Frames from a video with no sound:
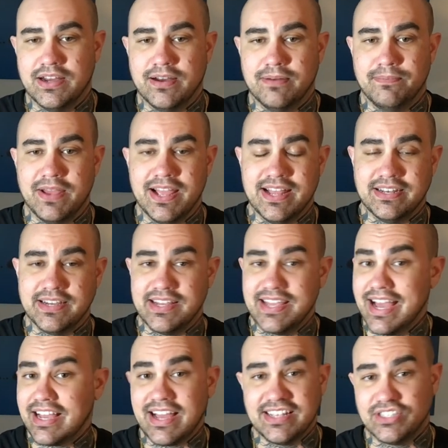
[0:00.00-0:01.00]

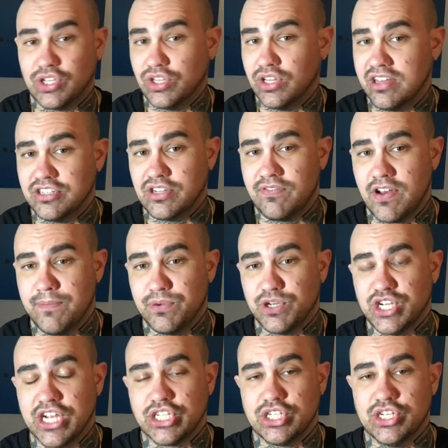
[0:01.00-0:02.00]
Yeah, it has good longevity and
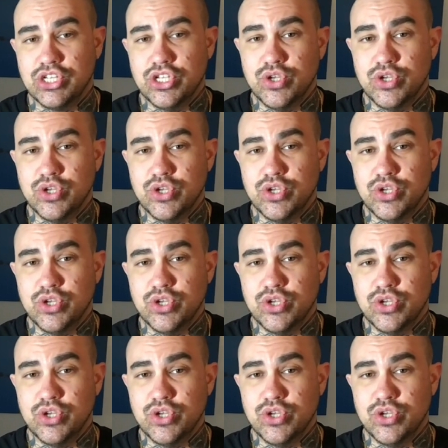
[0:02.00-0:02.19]
projection.